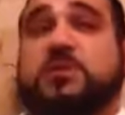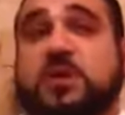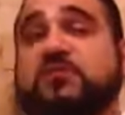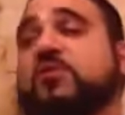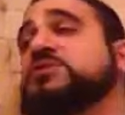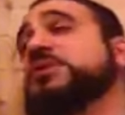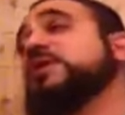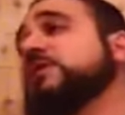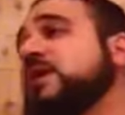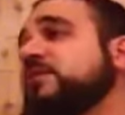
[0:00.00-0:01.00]
Unfortunately, like
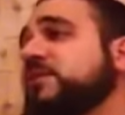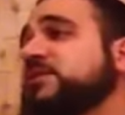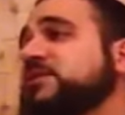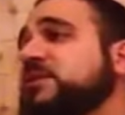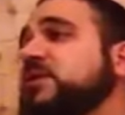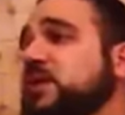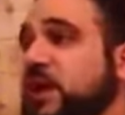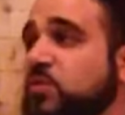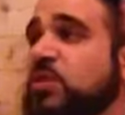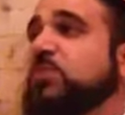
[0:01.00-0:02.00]
a lot of us,
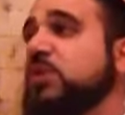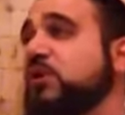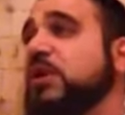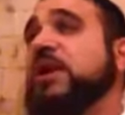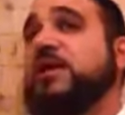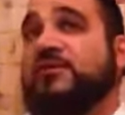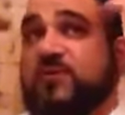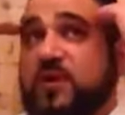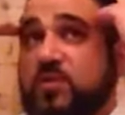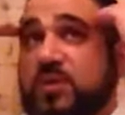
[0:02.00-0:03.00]
at one point in our life,
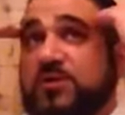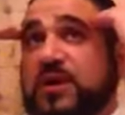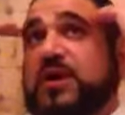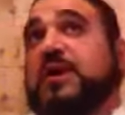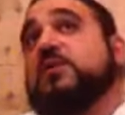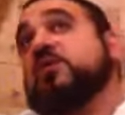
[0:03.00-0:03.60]
we're thinking